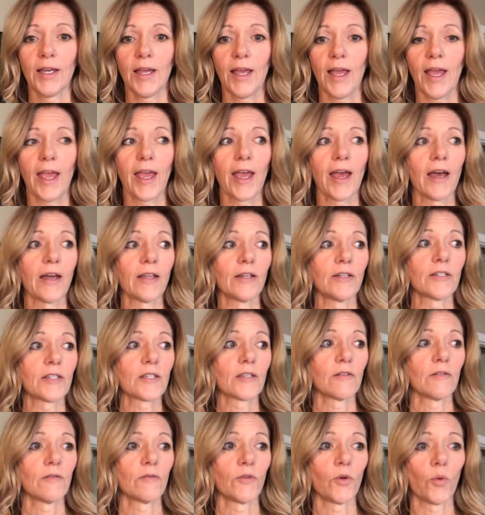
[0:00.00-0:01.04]
and
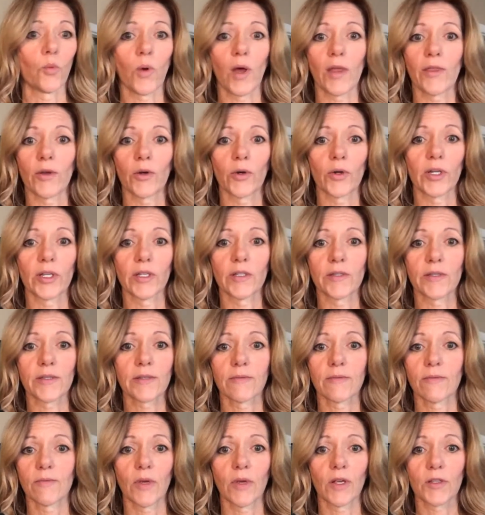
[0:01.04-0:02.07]
the weather
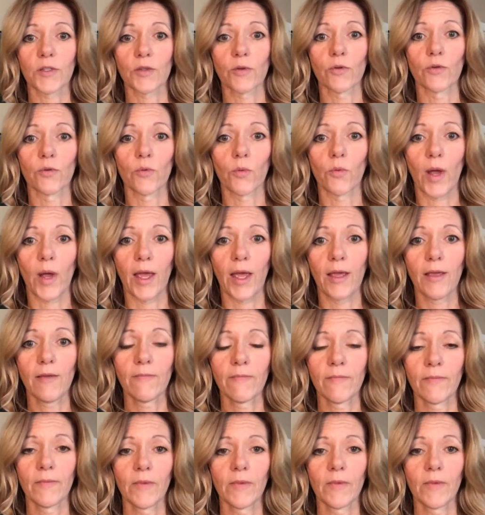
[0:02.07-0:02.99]
is a certain way,